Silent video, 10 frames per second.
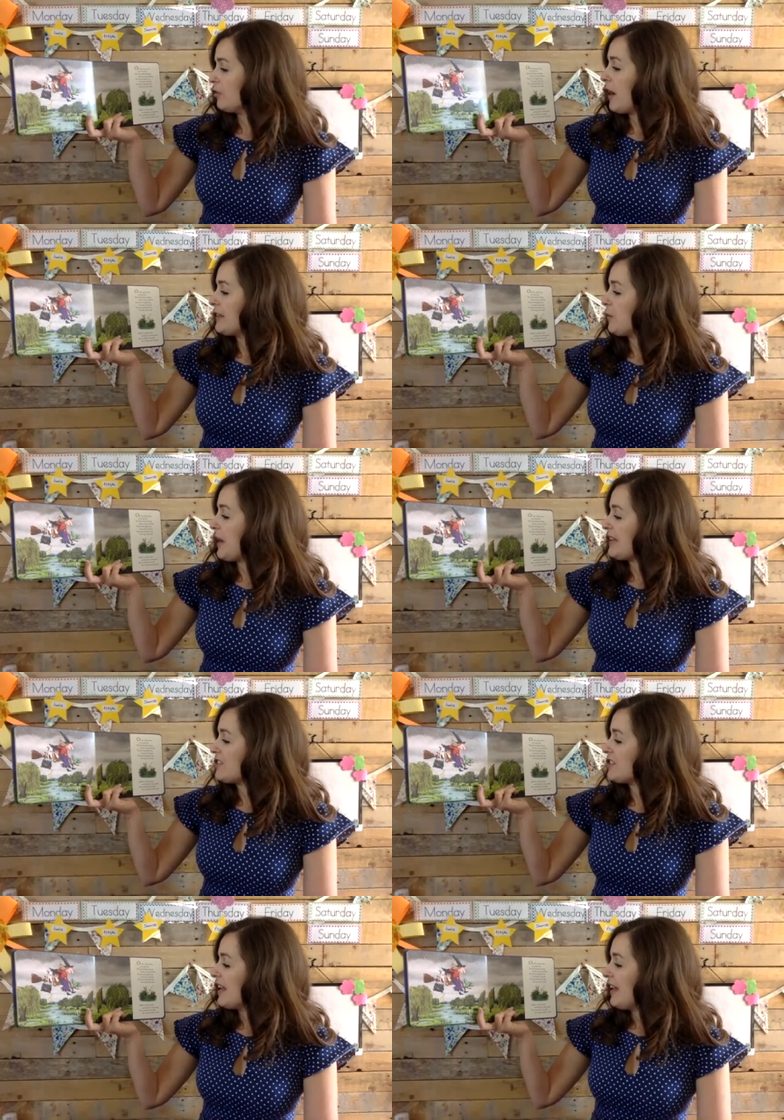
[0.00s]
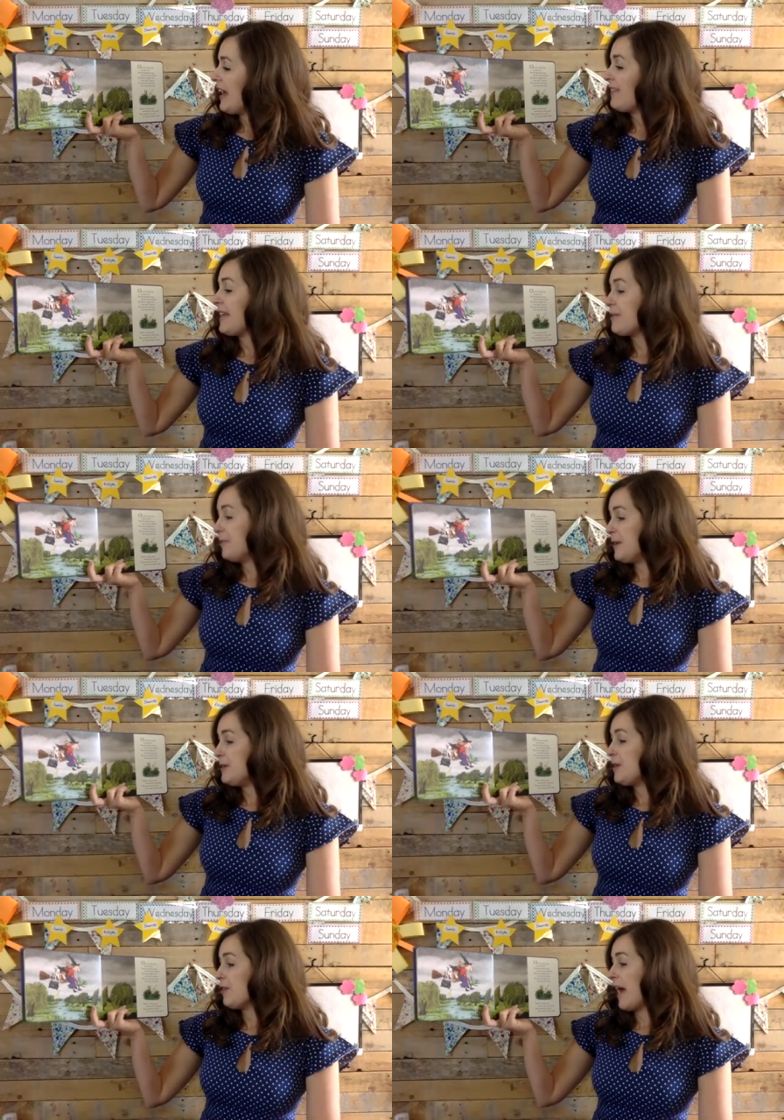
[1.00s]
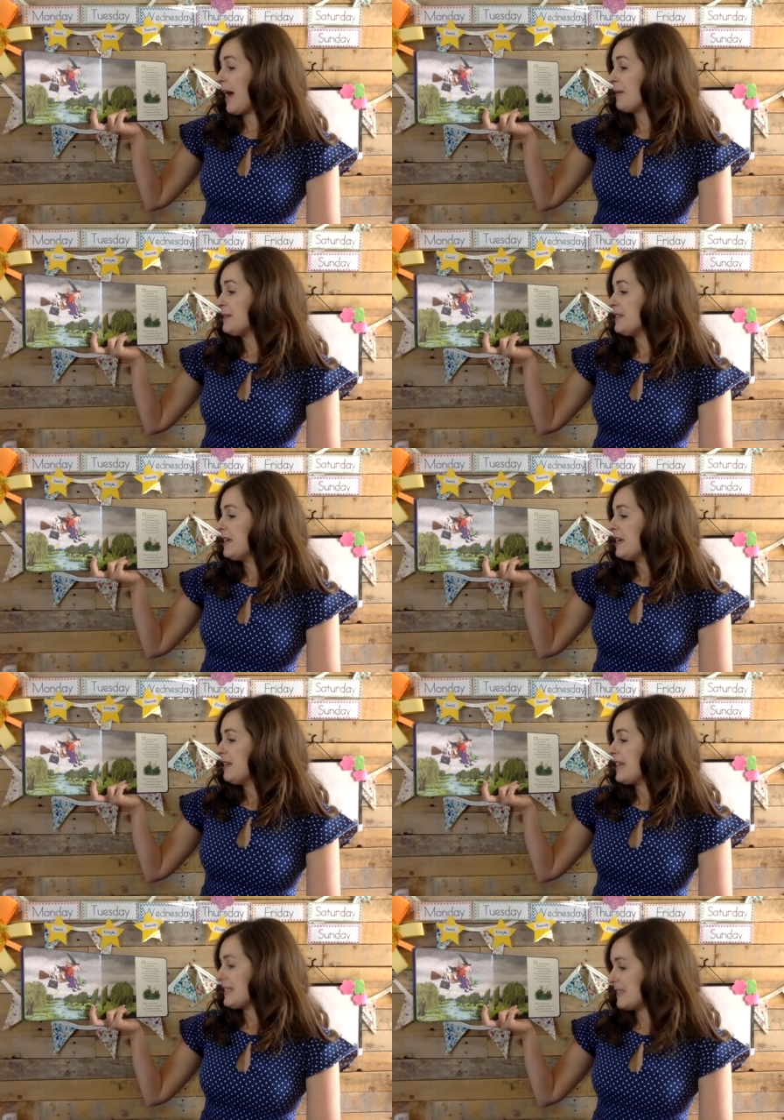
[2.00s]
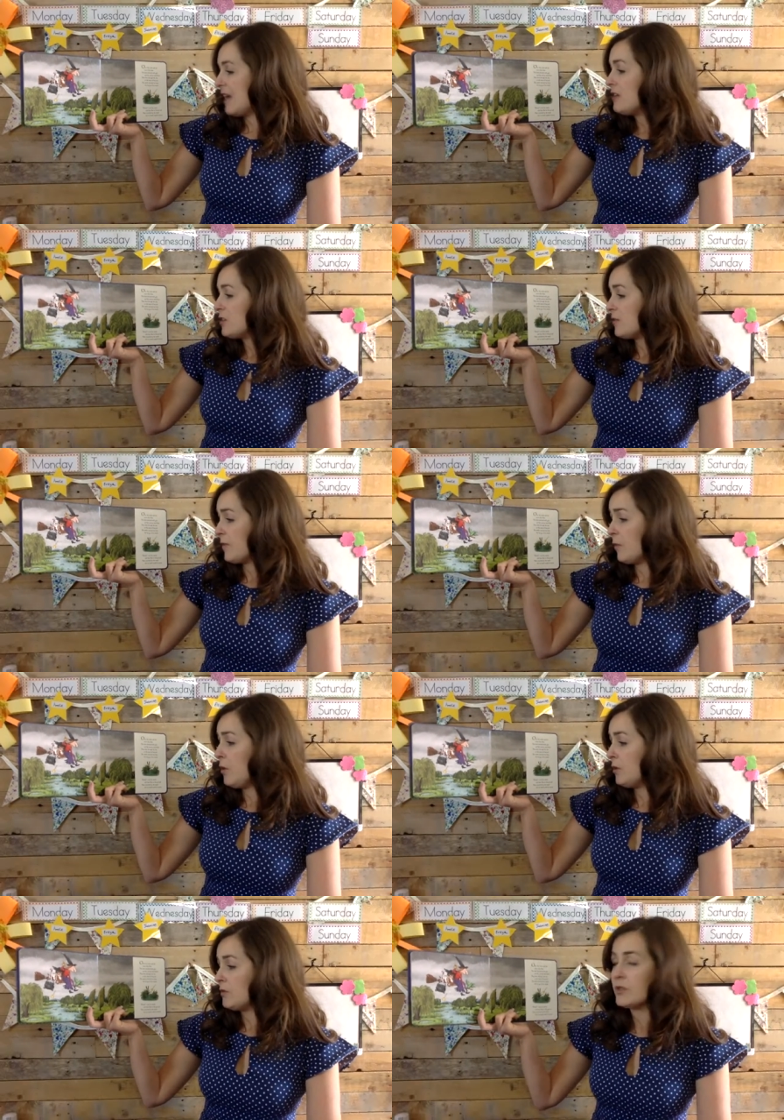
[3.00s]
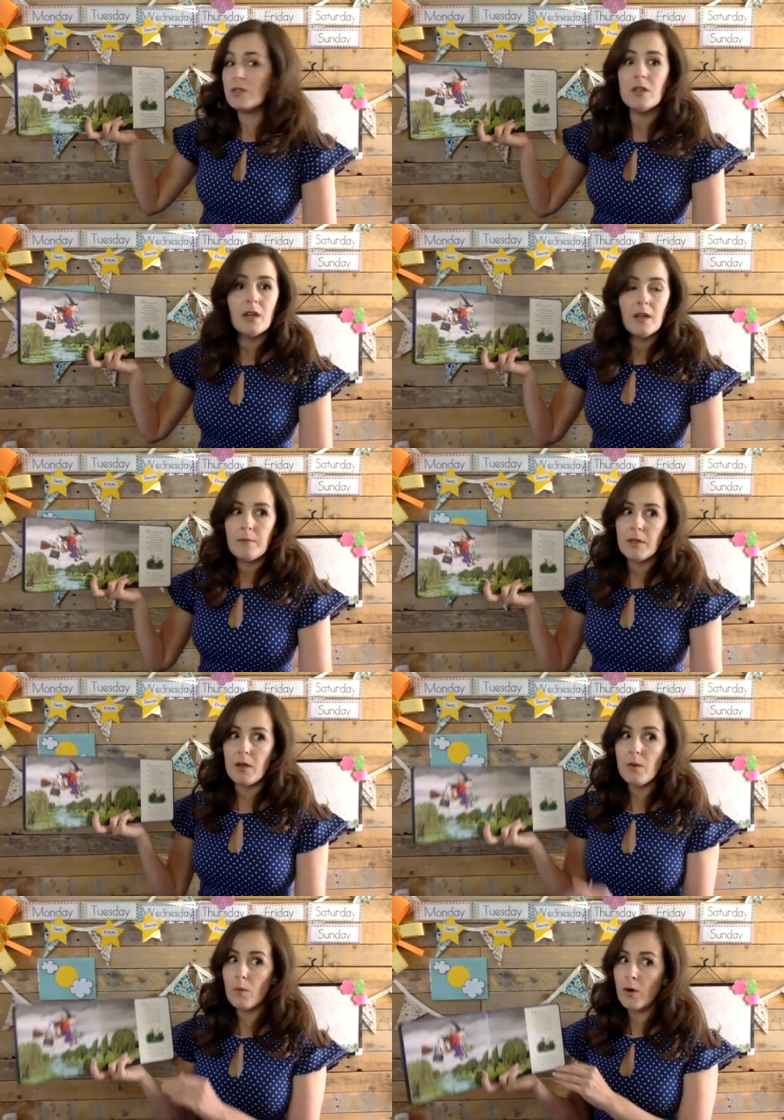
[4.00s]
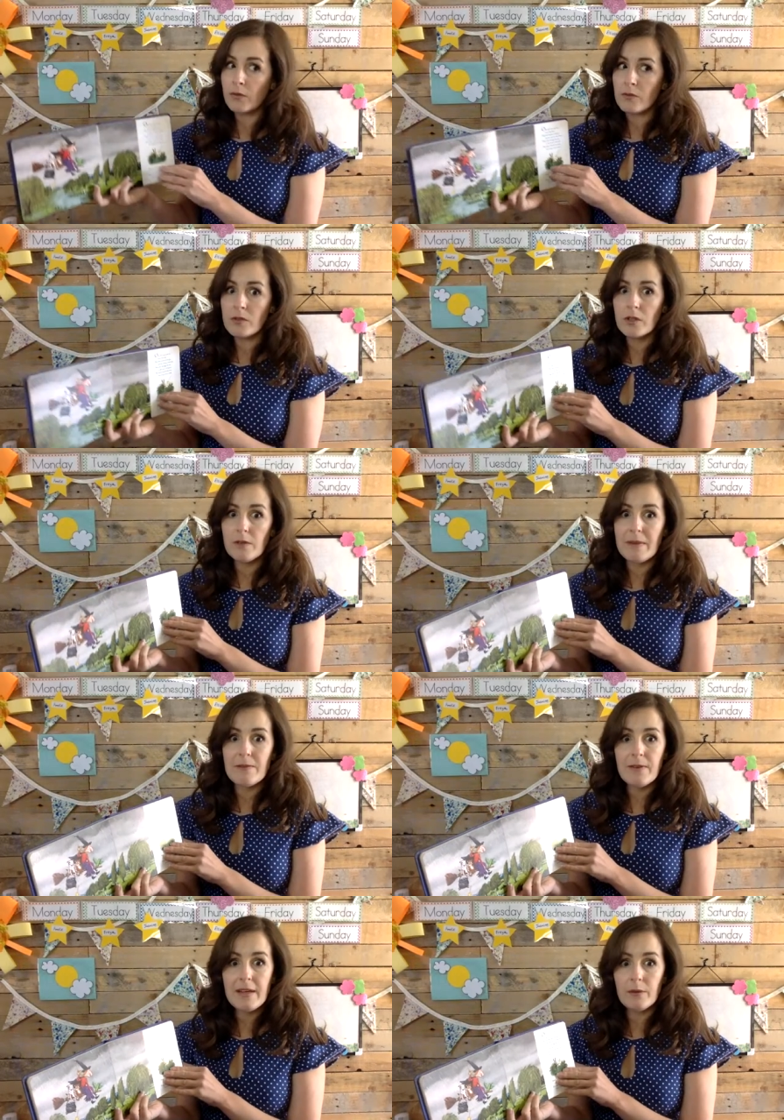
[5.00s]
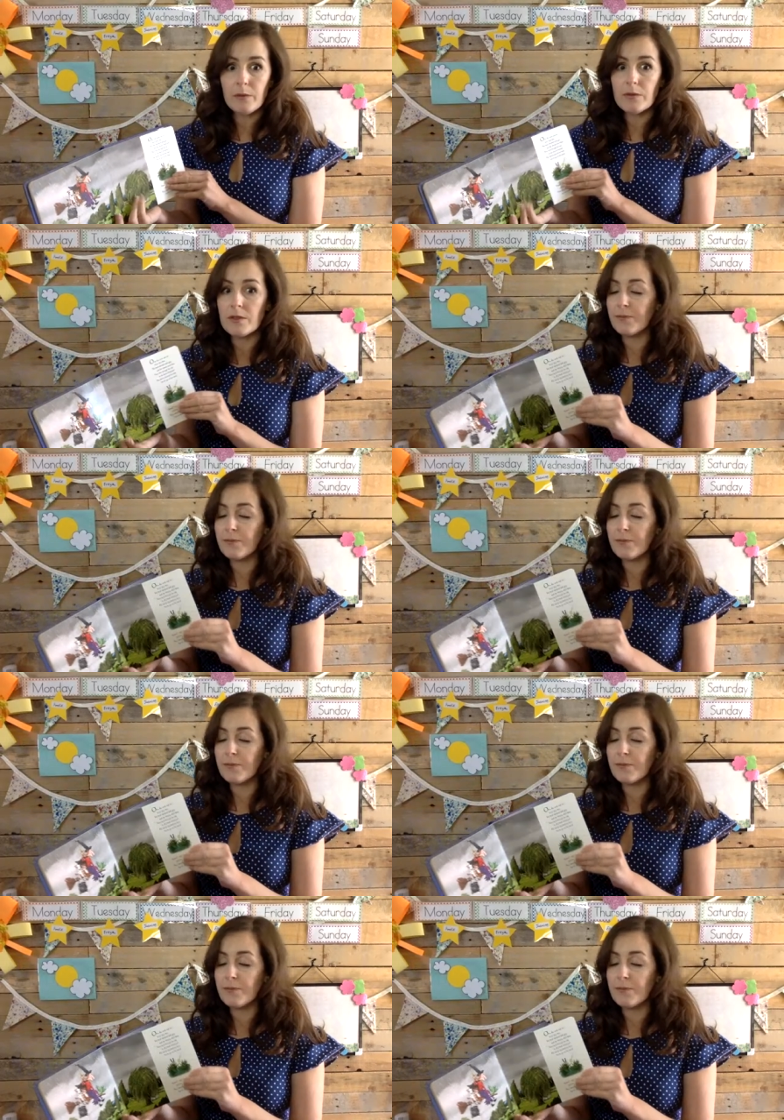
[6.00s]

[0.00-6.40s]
cried the witch, and they flew to the ground. They searched for the wand, but no wand could be found.